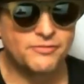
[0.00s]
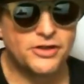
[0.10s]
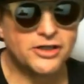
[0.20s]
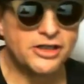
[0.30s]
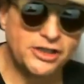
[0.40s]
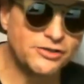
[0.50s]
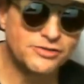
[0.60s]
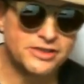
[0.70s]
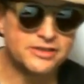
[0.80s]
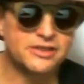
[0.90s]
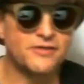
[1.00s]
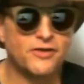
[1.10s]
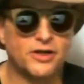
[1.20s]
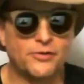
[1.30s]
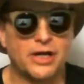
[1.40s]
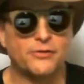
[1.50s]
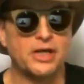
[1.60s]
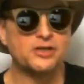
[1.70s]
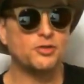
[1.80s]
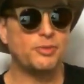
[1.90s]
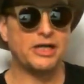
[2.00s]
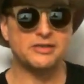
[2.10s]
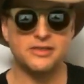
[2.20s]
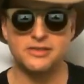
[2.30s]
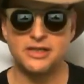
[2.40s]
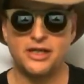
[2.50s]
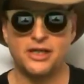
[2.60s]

if you're going to use this stuff on a recreational basis,